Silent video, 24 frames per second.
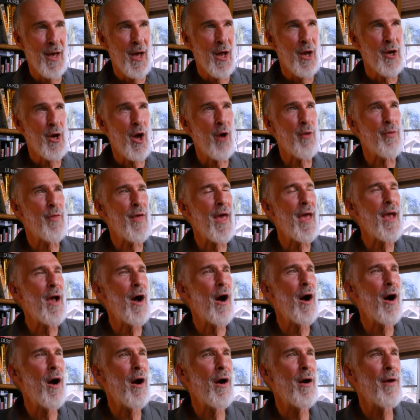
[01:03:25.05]
No, they
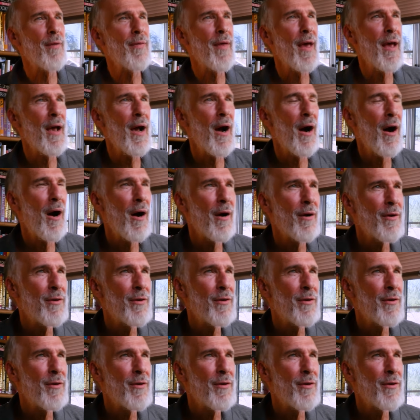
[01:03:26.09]
are they are